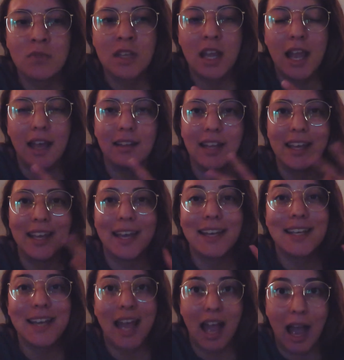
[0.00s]
and like
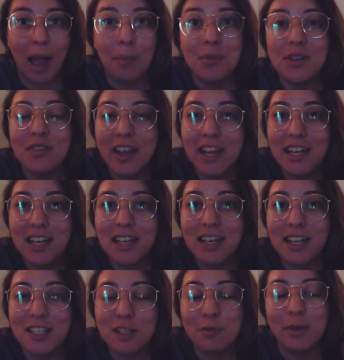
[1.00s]
captivating
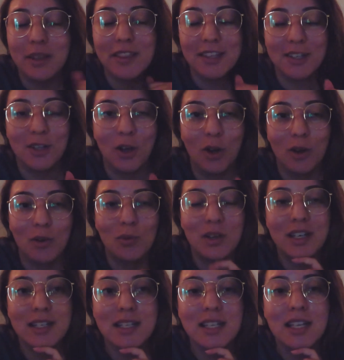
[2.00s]
as Spin the Dawn
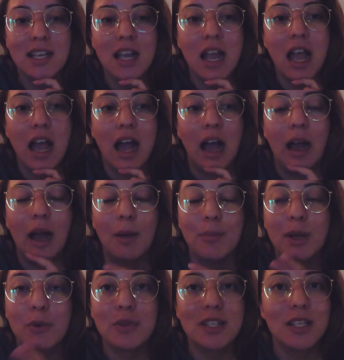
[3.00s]
was, um,
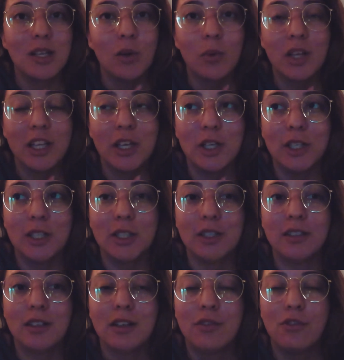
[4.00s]
but it was still really
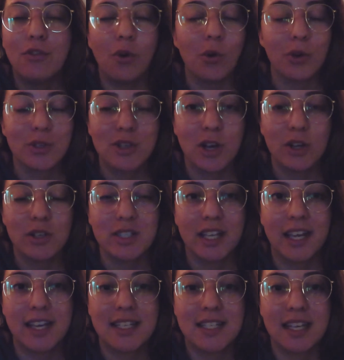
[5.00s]
good. 4 stars,
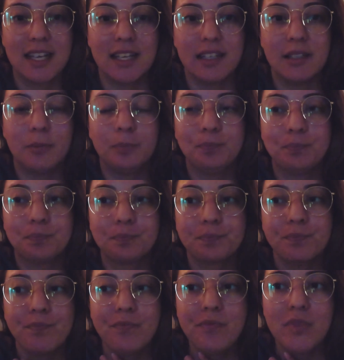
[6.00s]
like I said.
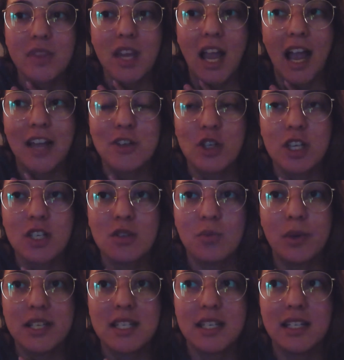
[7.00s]
I just
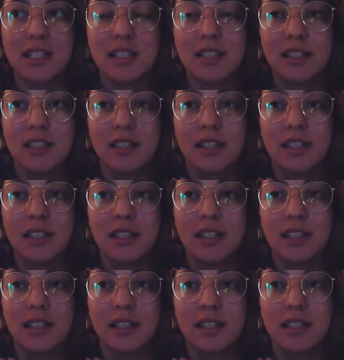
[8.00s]
wasn't...